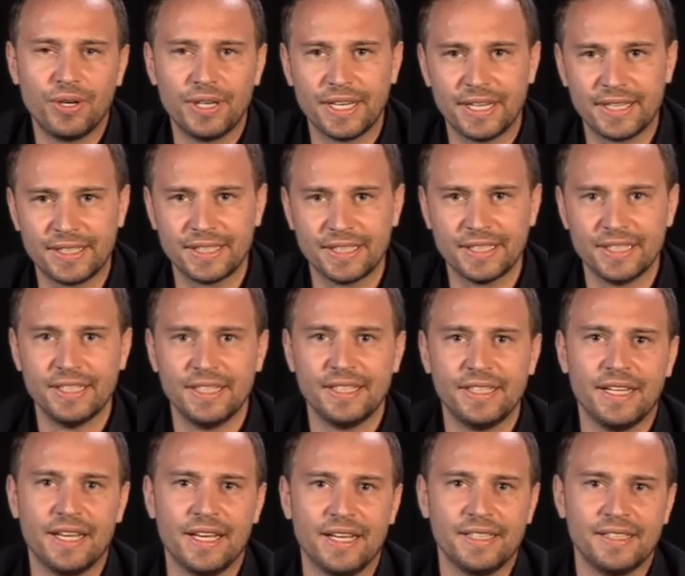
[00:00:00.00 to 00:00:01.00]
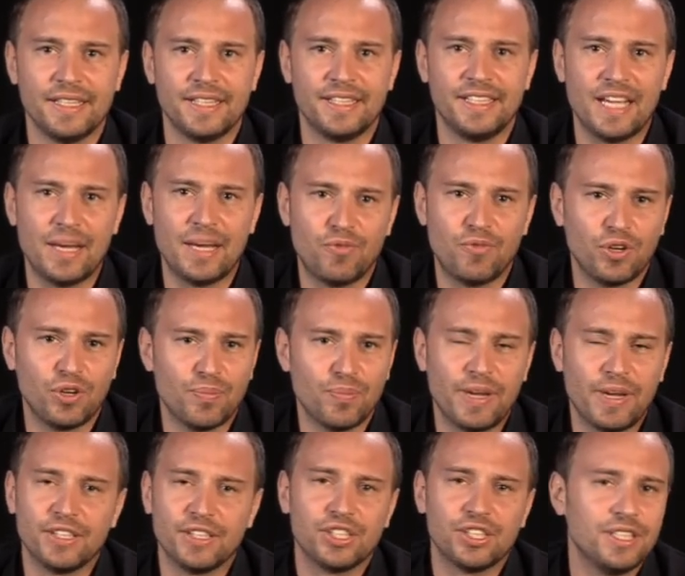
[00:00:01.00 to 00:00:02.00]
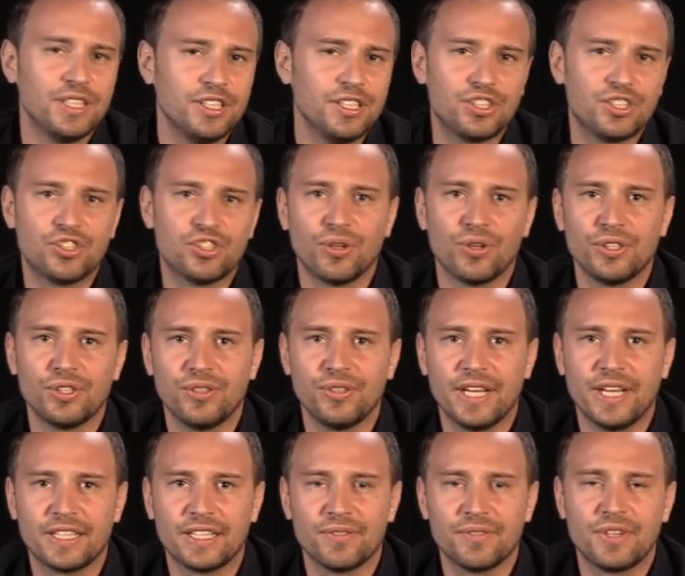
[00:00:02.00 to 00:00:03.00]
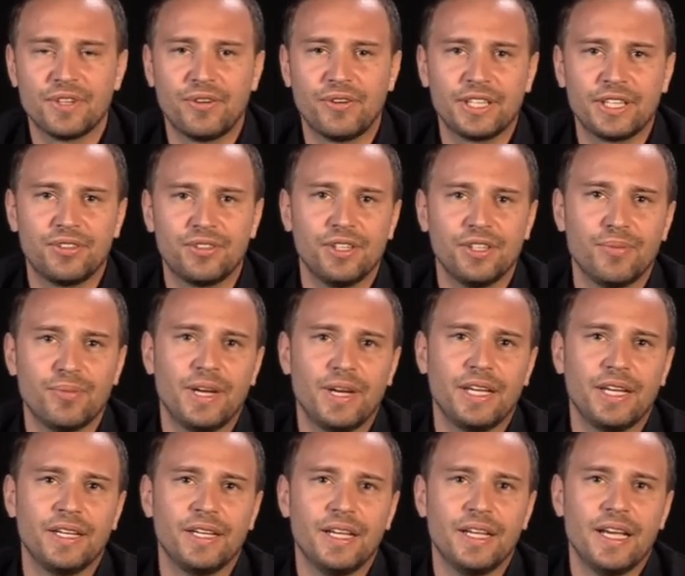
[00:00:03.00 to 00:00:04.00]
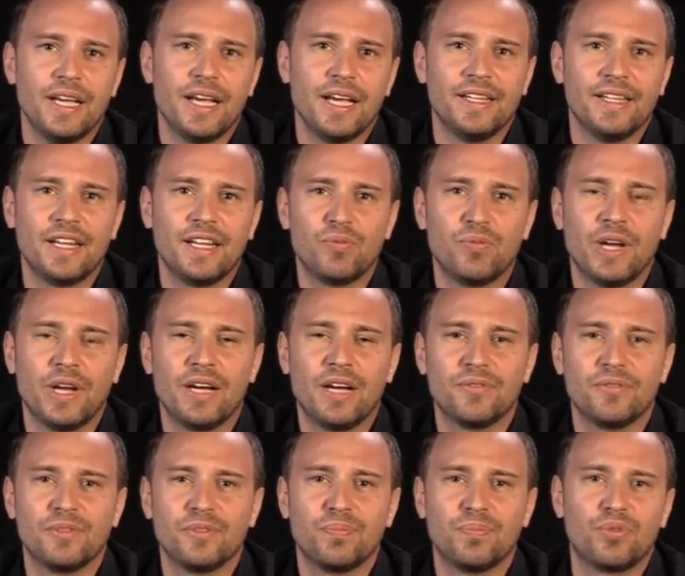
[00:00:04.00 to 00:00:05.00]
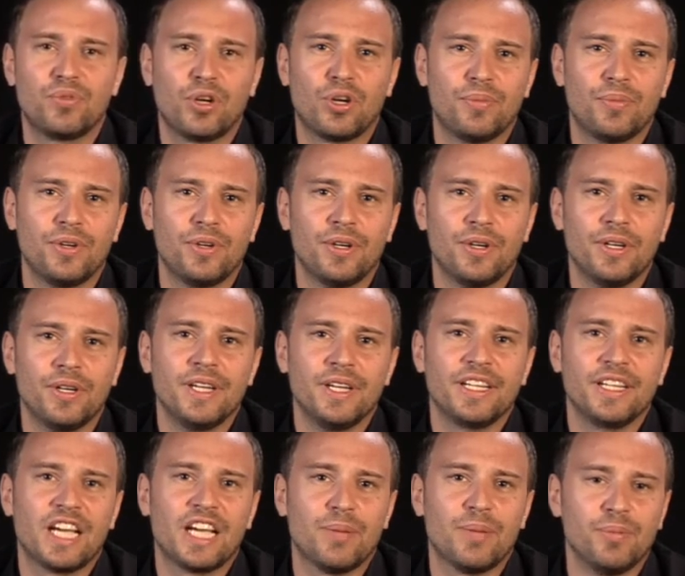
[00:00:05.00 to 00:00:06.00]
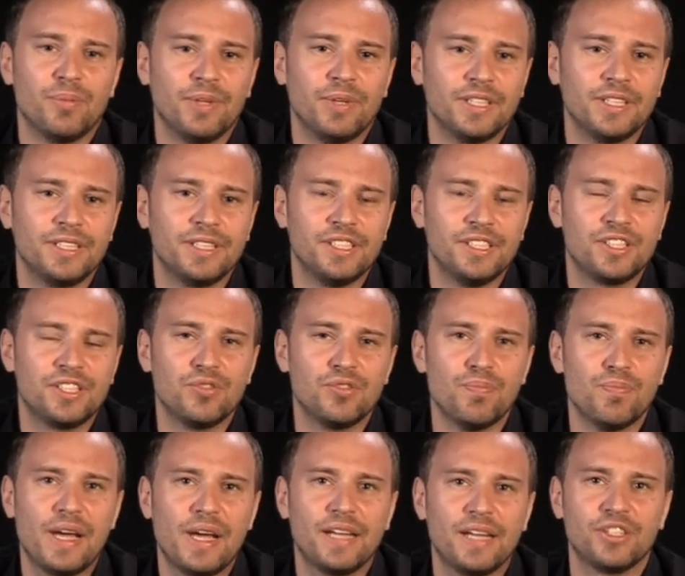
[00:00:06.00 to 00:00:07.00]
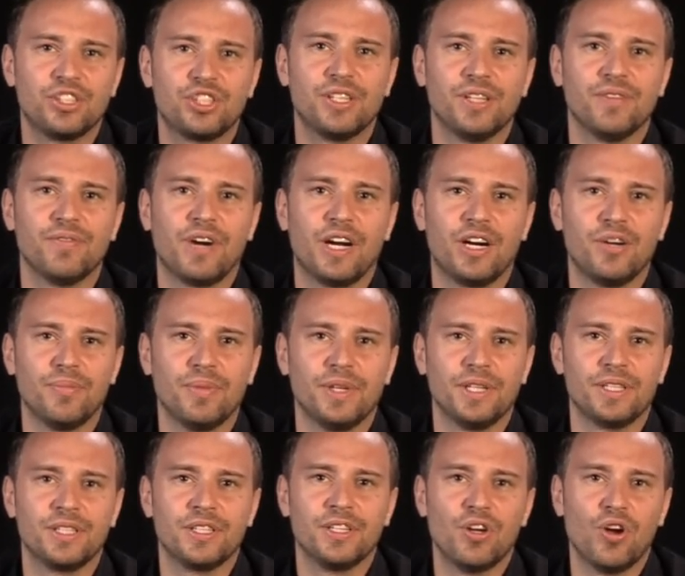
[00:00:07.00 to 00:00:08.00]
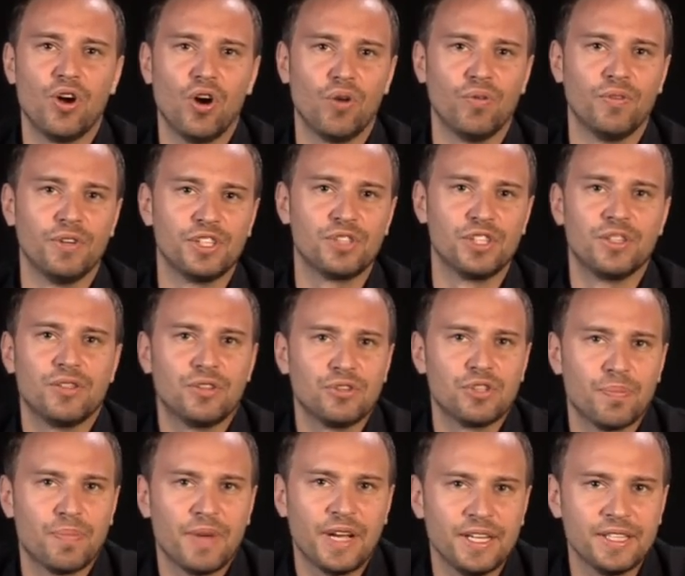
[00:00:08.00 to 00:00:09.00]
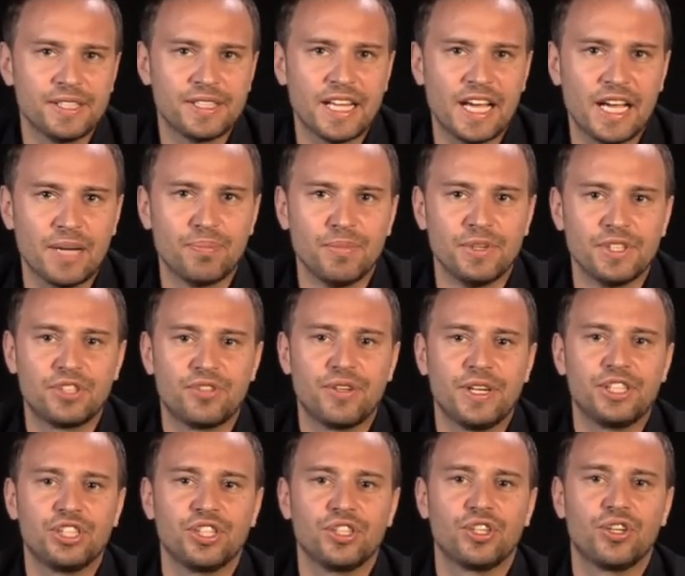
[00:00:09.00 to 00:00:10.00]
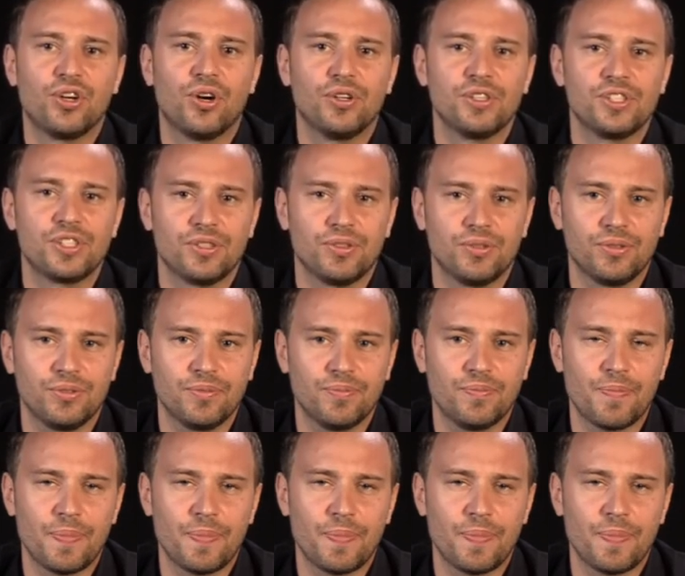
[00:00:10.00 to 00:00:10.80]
that the App Volume Manager is joined to the Active Directory domain, and that we have the proper capabilities to manage the environment over this browser-based administration console.